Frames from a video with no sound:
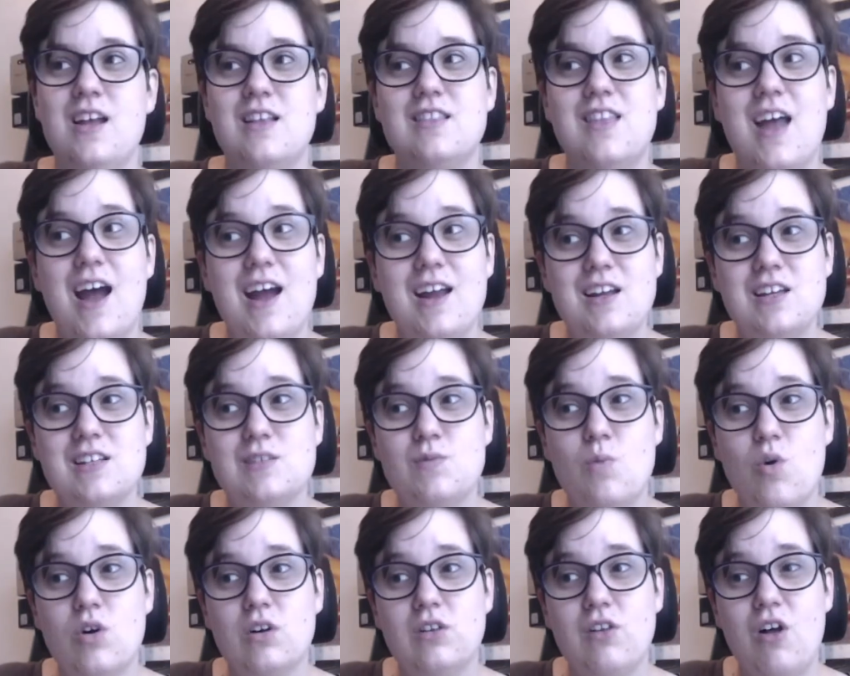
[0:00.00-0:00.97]
That is
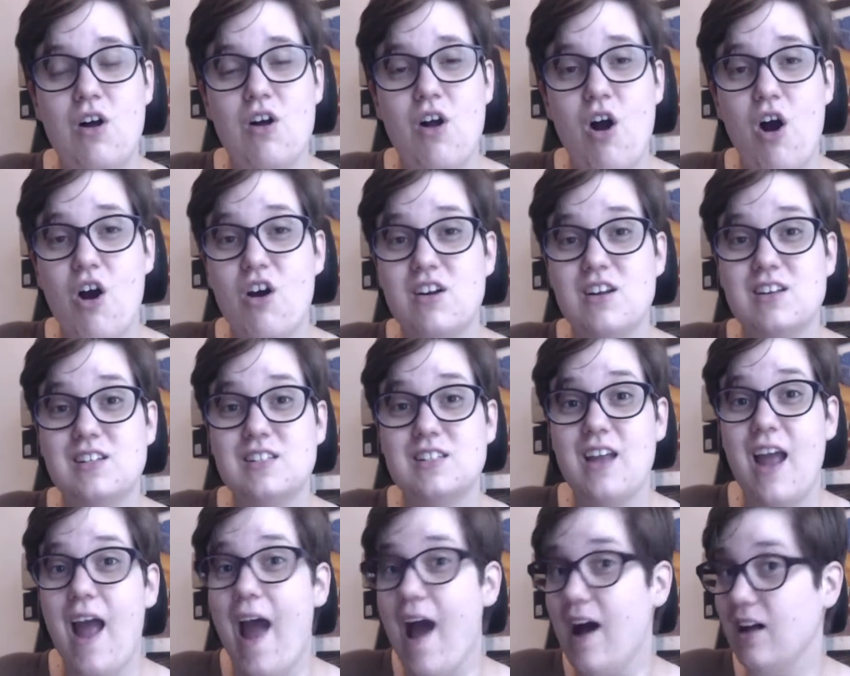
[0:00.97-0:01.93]
more along
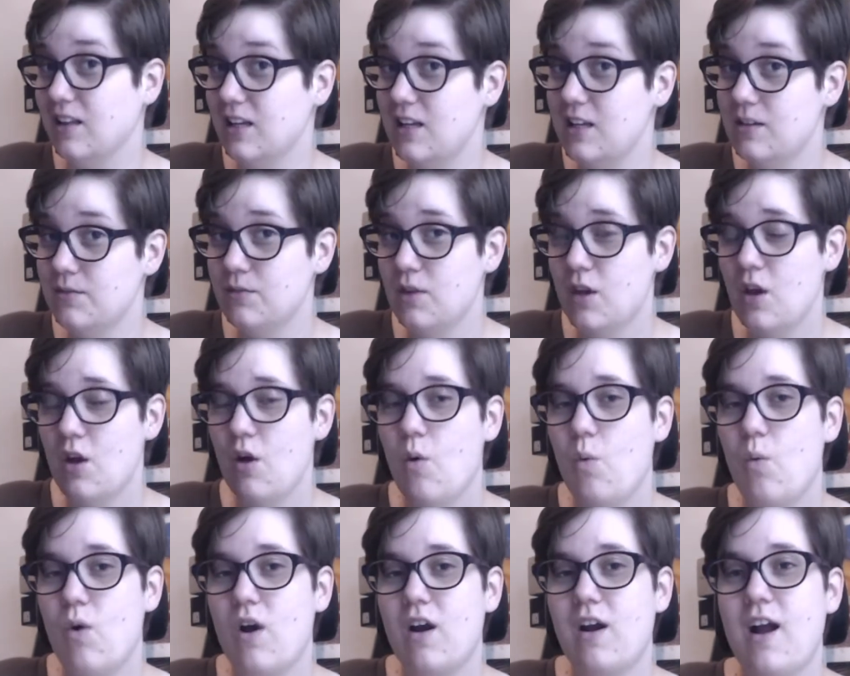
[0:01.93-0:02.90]
Artist Alley,
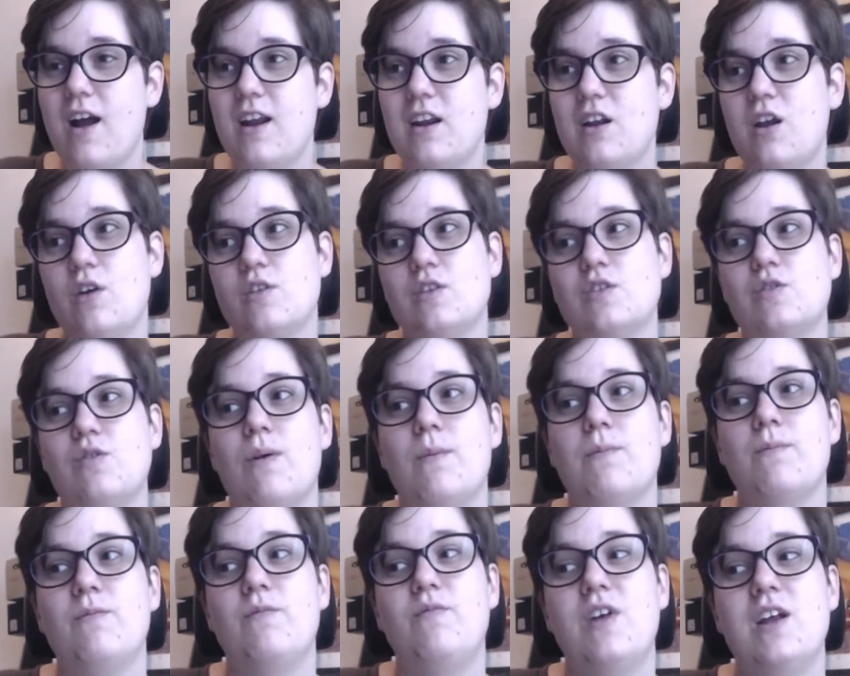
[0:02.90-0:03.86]
where it kind of goes
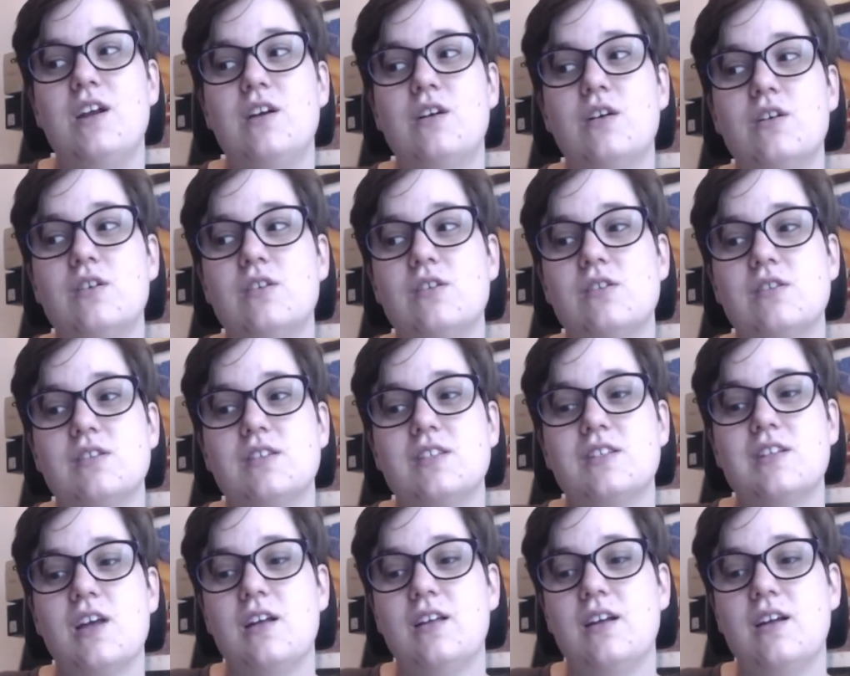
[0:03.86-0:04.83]
from vendors
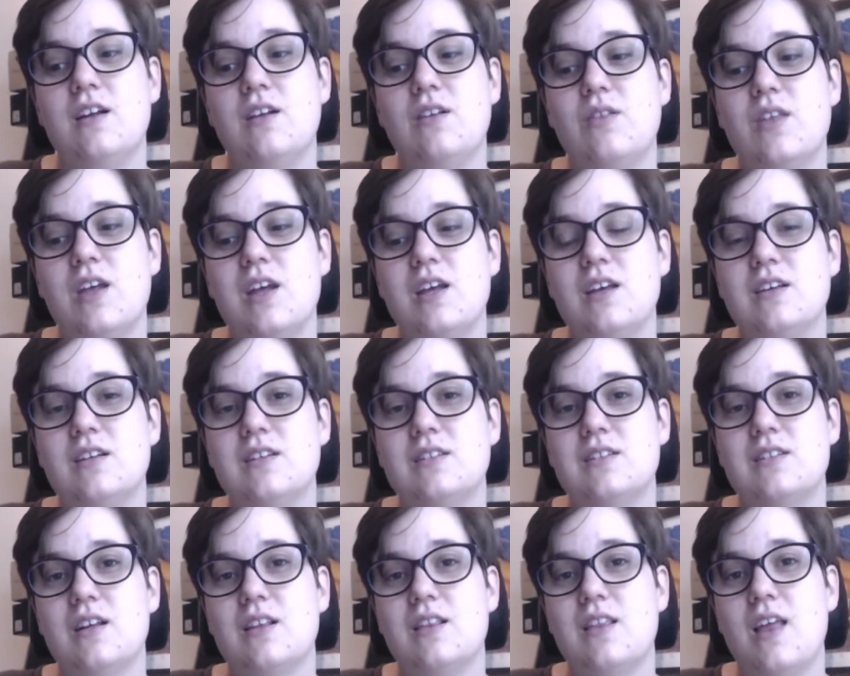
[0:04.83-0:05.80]
selling things
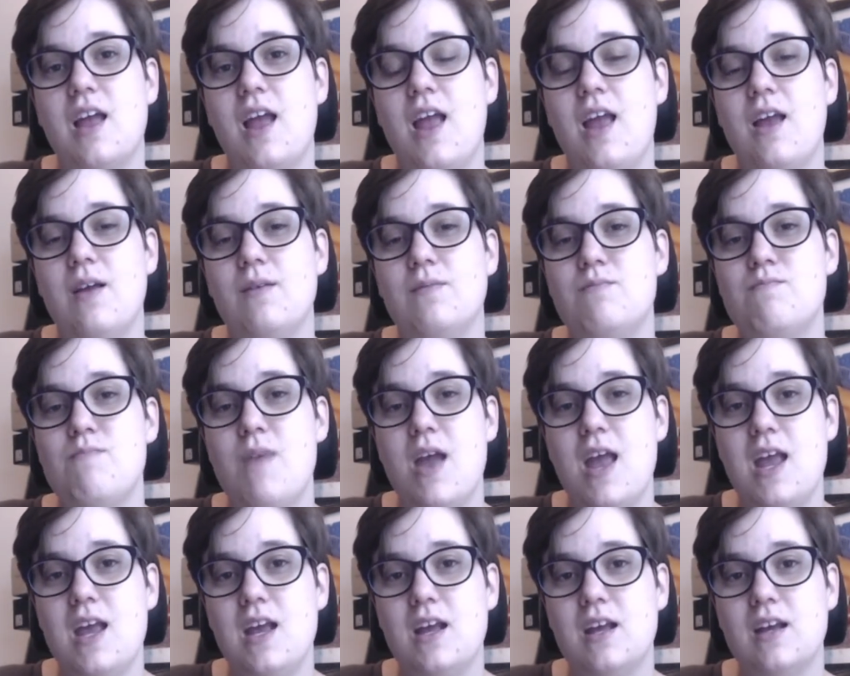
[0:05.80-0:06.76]
that they
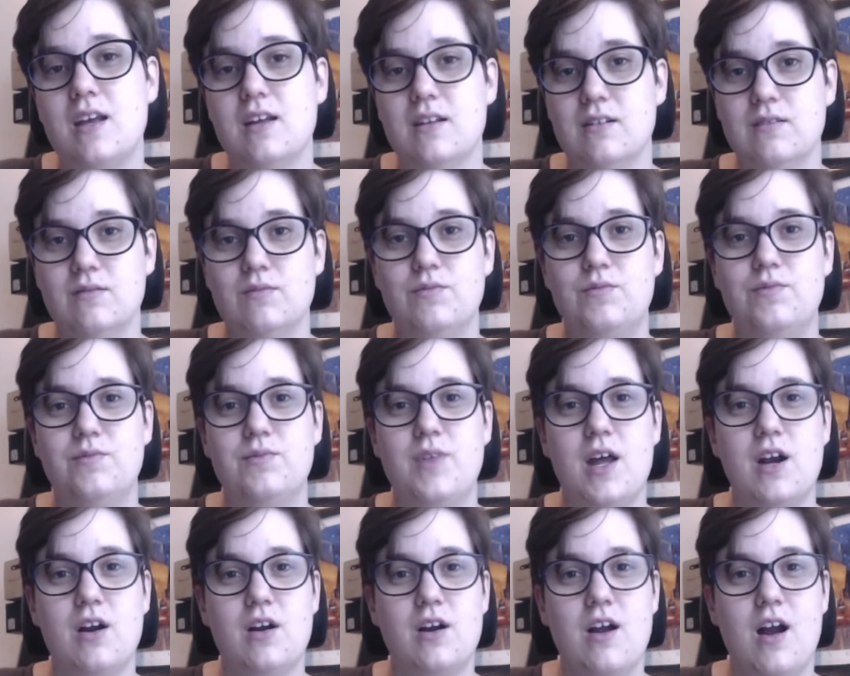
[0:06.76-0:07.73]
make and
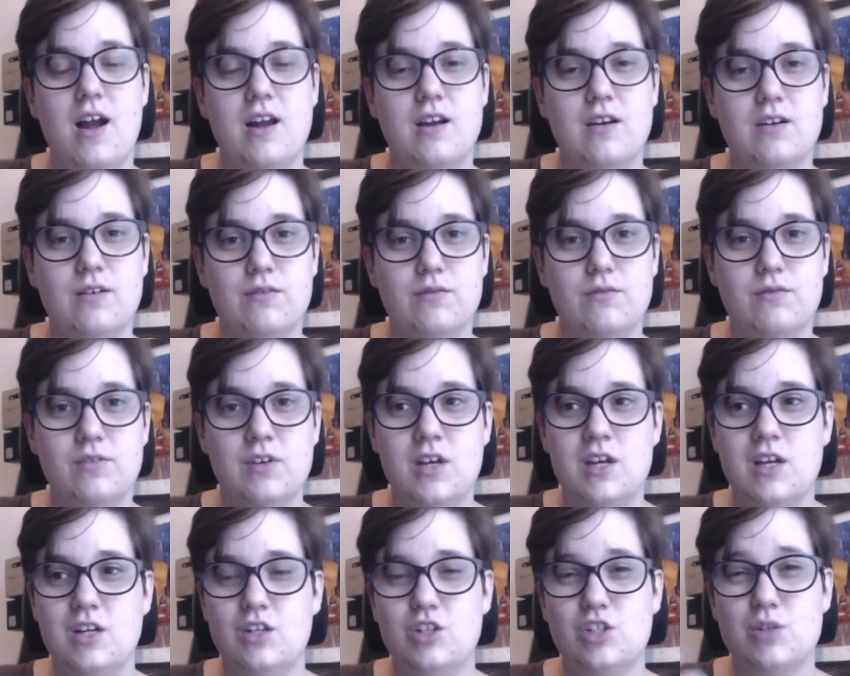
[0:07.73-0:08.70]
that are kind of
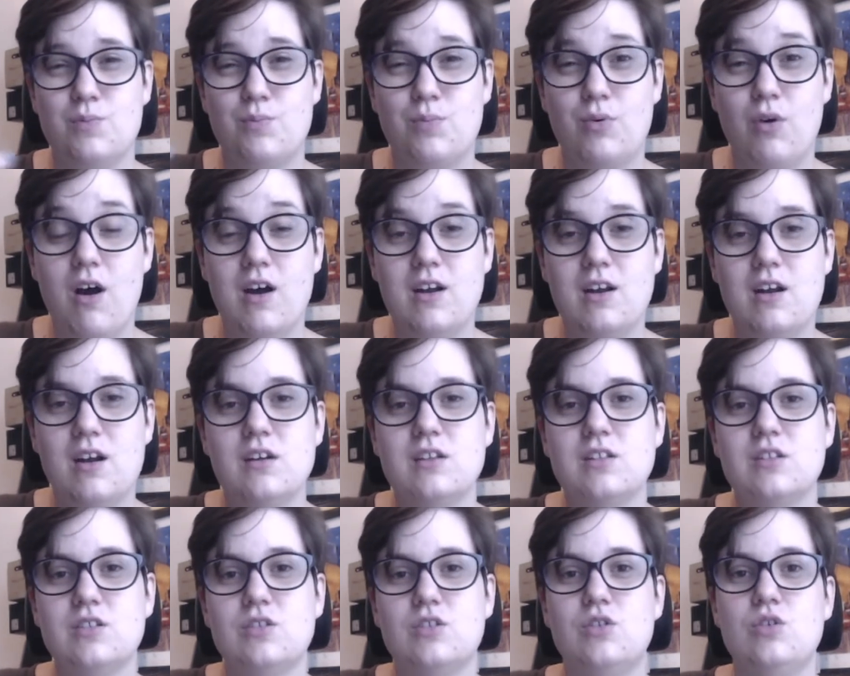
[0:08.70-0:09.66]
just
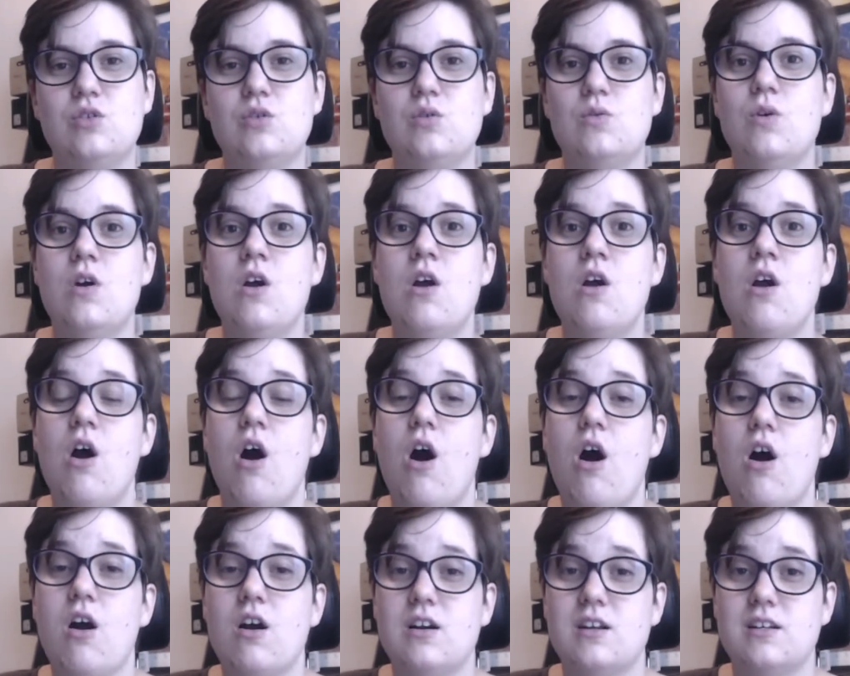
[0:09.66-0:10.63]
products to
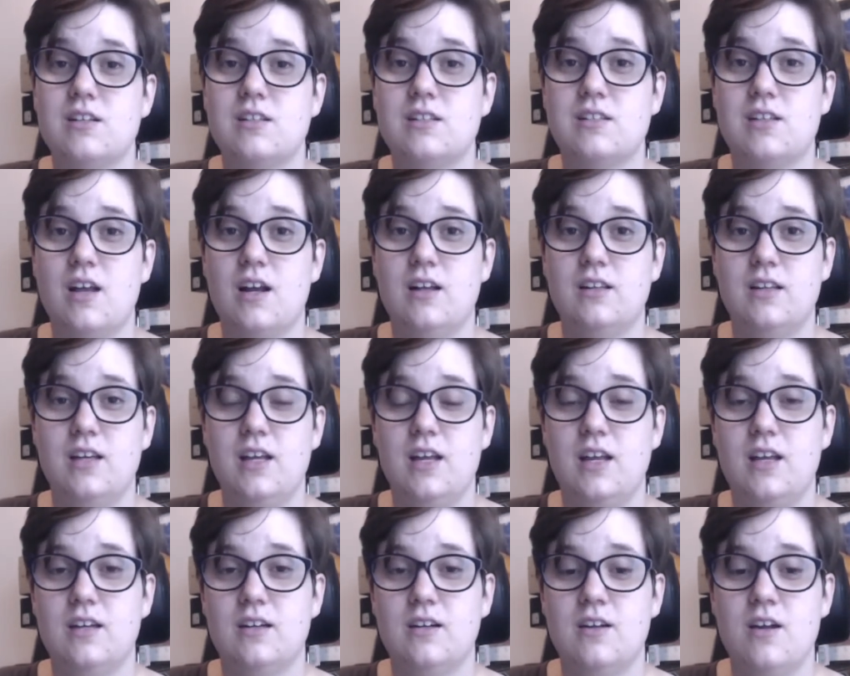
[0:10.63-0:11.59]
artists
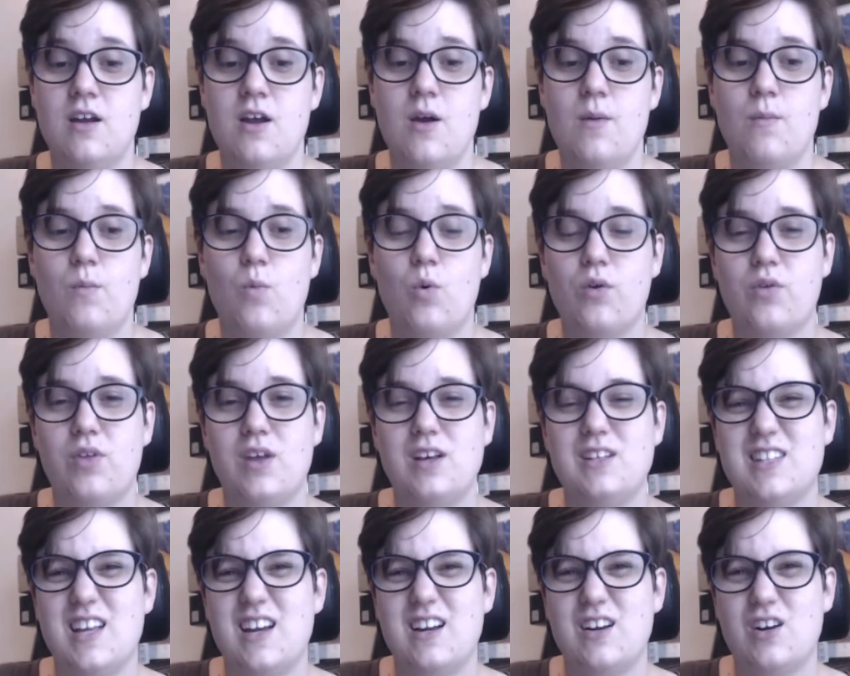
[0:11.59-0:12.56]
selling more
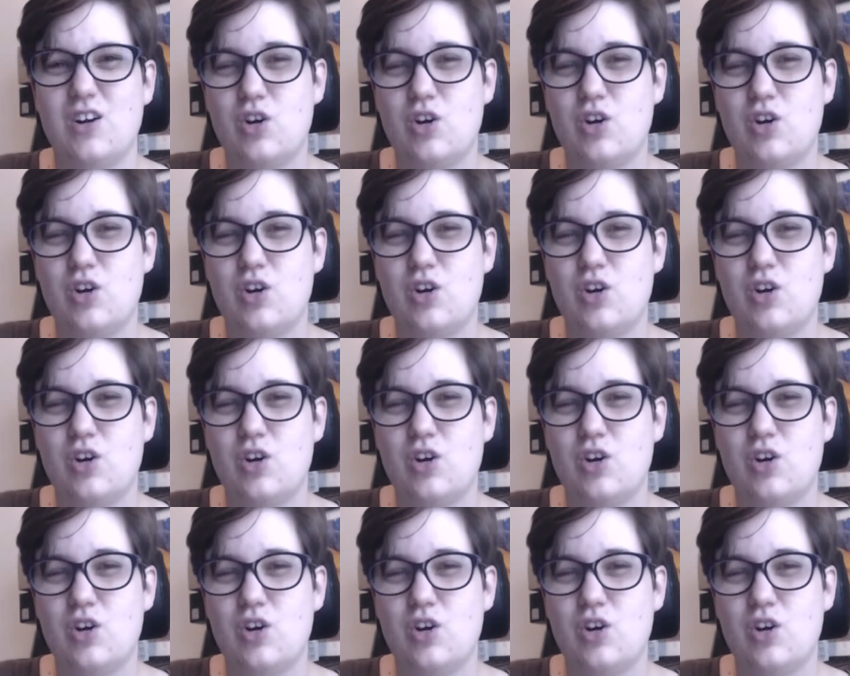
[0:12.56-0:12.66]
things like